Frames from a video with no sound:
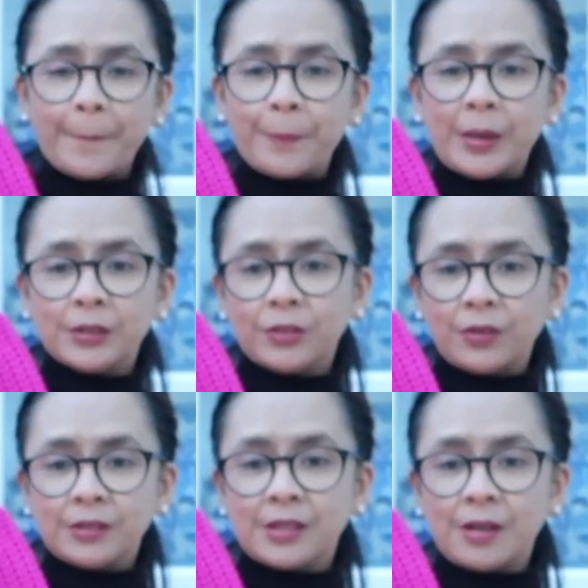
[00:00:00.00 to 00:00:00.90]
but the
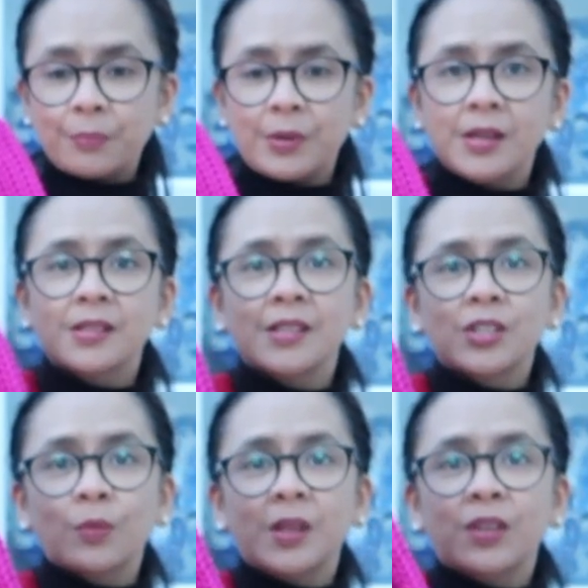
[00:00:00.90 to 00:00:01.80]
original price
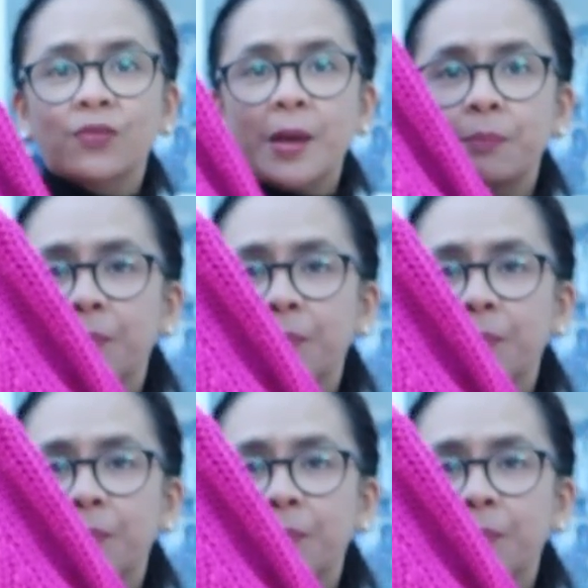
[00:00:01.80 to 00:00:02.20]
is 25